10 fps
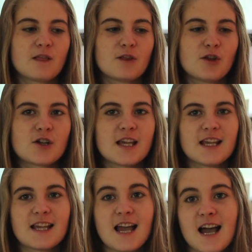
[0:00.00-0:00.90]

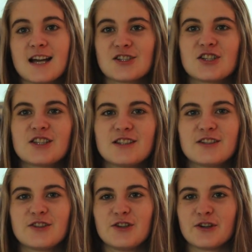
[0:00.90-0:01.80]
looking at
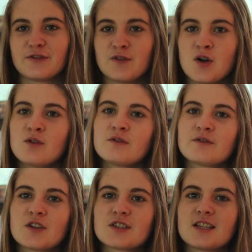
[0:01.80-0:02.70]
your phone
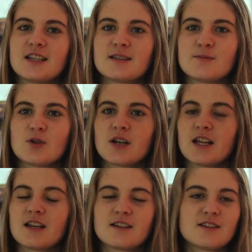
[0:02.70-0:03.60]
first thing in the
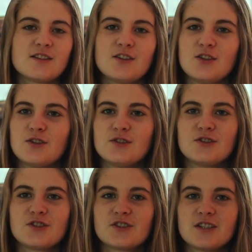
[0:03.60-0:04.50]
morning,
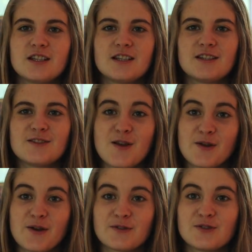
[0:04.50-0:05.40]
huge
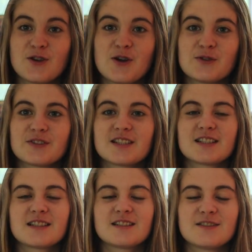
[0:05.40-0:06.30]
no,
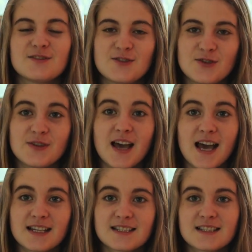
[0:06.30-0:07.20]
don't do
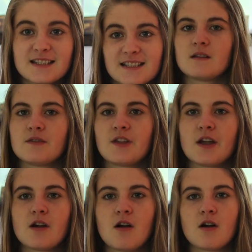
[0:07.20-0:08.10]
that.
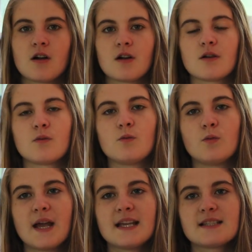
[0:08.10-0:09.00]
There are
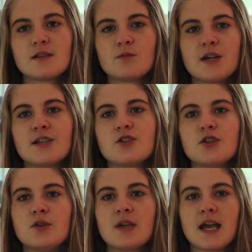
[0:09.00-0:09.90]
ways in
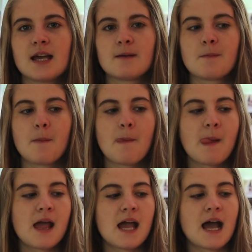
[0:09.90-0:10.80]
which you can
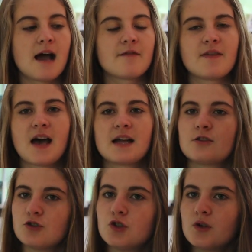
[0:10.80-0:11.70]
have
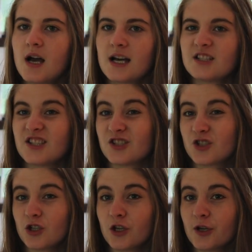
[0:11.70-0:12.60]
that do not
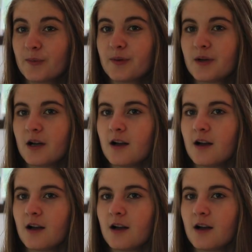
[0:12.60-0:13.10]
disturb